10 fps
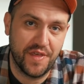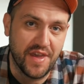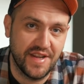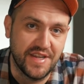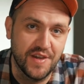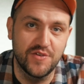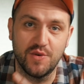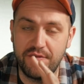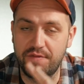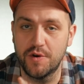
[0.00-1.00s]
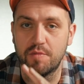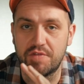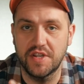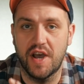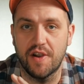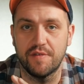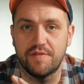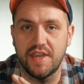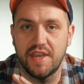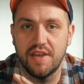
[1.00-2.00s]
the idea of doing film
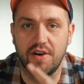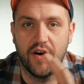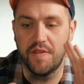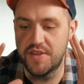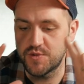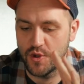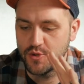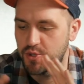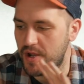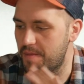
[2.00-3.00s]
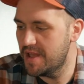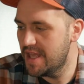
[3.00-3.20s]
photography on this road trip.